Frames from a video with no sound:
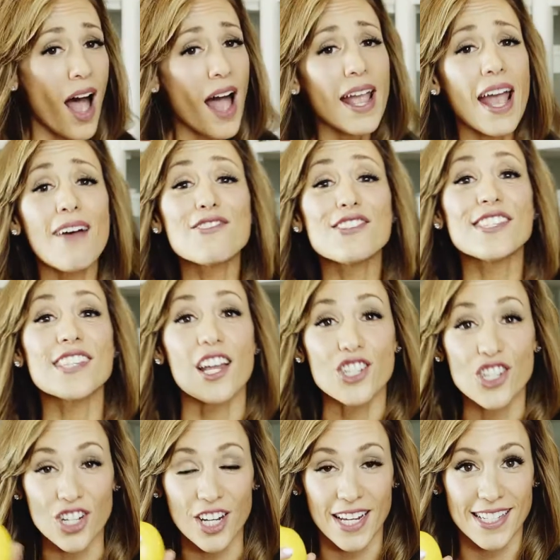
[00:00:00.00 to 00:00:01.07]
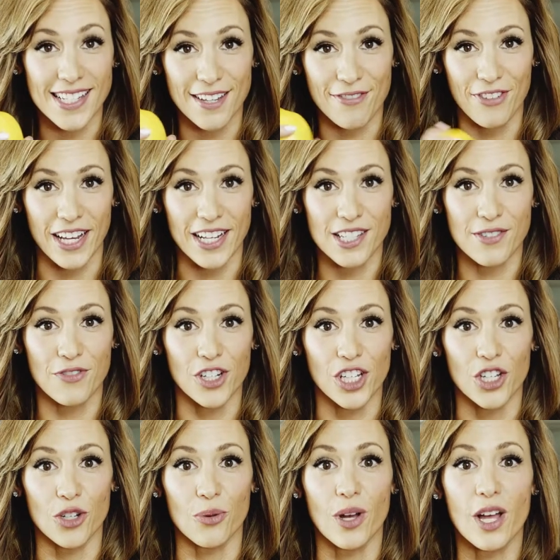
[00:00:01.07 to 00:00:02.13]
I have such an easy fix for
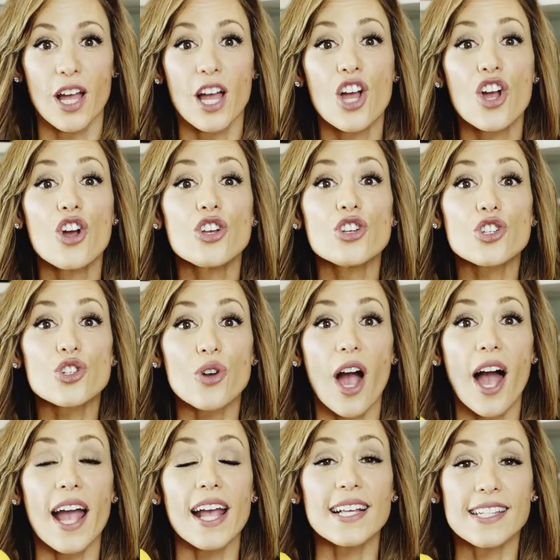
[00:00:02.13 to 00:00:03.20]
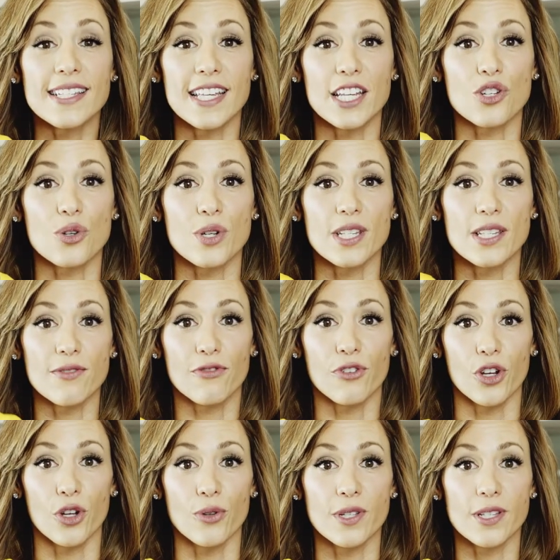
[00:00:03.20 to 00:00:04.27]
you. Try citrus
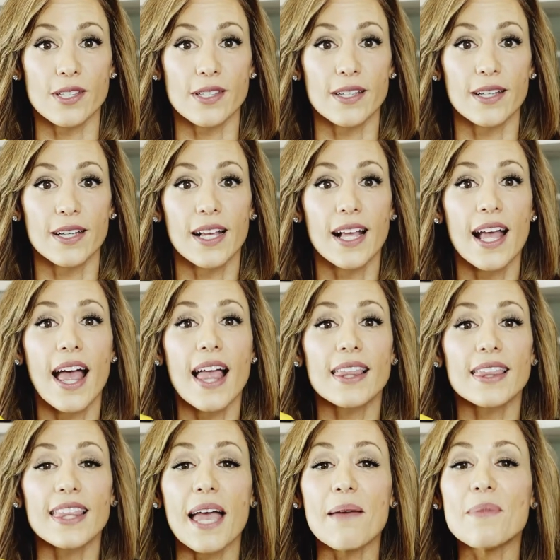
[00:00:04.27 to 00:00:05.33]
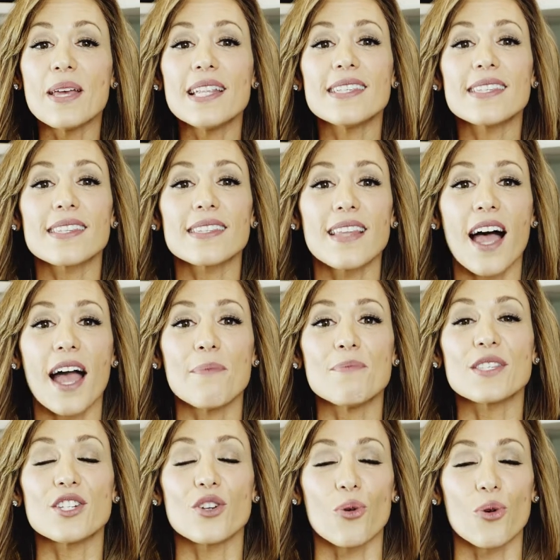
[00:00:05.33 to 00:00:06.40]
fruits. Lemons,
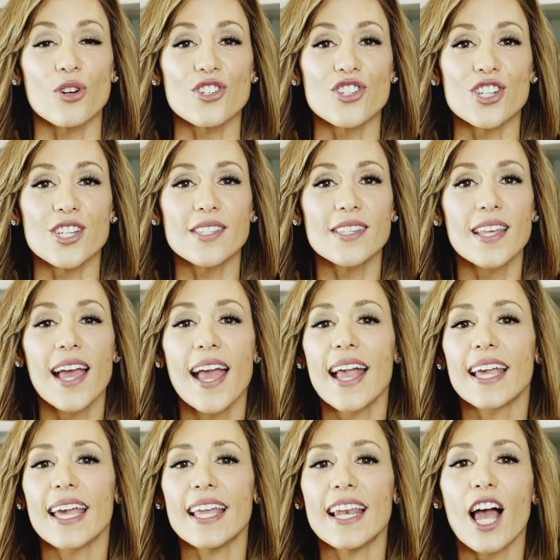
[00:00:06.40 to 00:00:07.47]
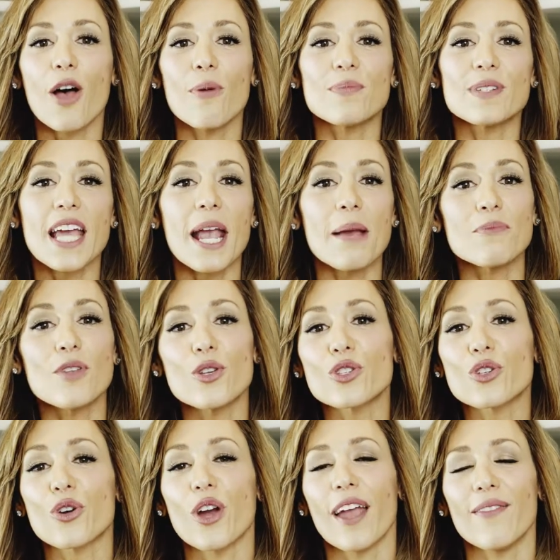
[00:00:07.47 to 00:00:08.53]
limes, and oranges can help tame
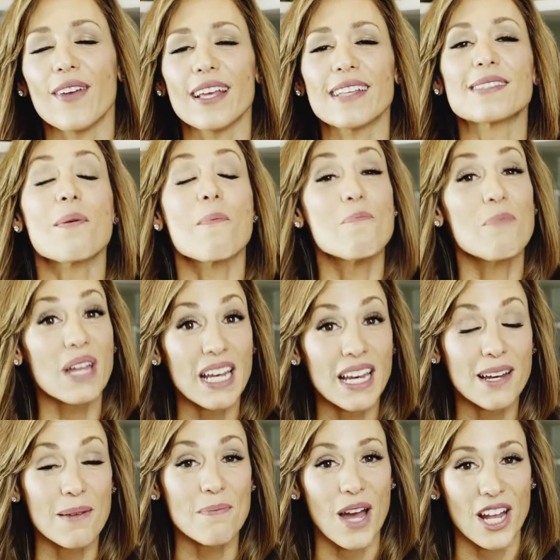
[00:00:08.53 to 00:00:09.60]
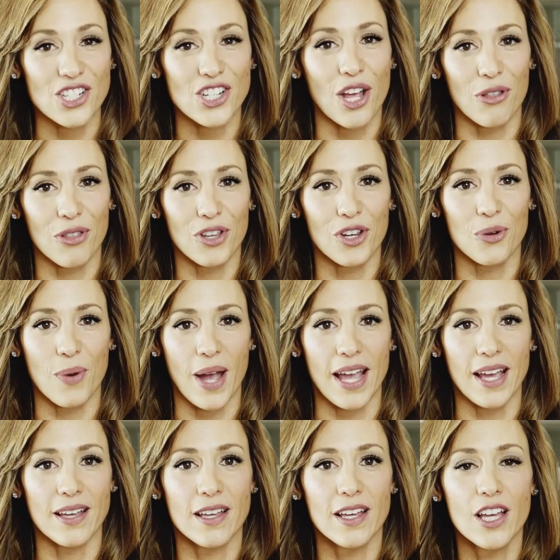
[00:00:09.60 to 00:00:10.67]
those cravings, but in a much healthier
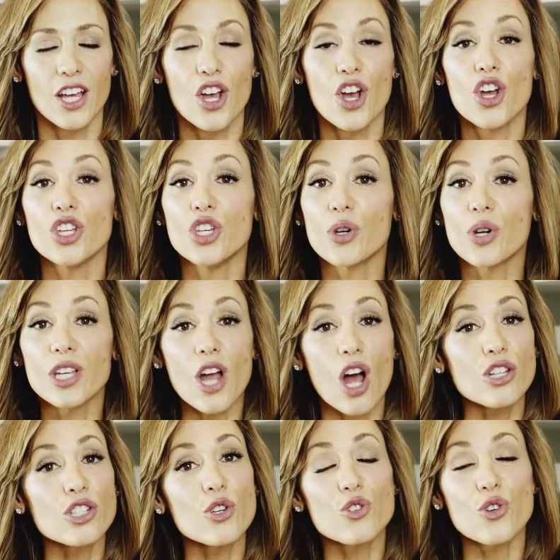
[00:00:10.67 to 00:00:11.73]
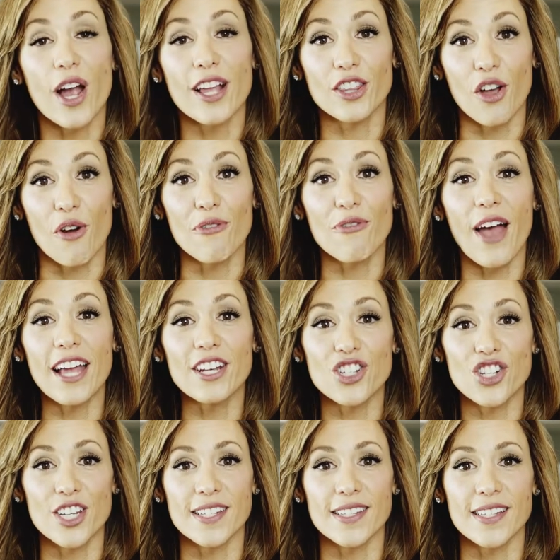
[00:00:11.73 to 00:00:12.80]
way. You can also try low-fat
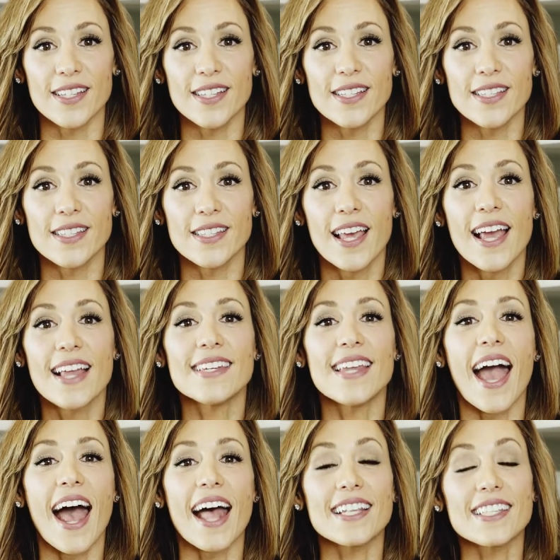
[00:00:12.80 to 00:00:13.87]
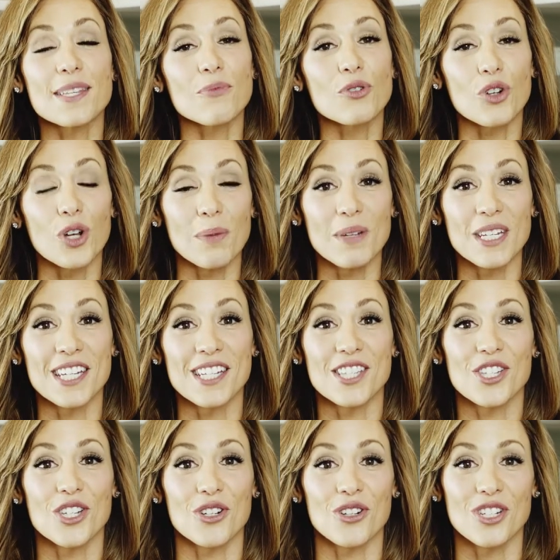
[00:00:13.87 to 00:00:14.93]
cheeses to add some
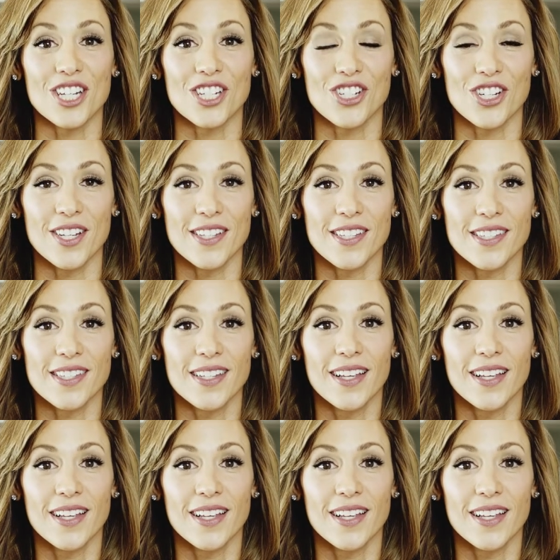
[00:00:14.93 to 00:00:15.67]
creaminess to your dishes.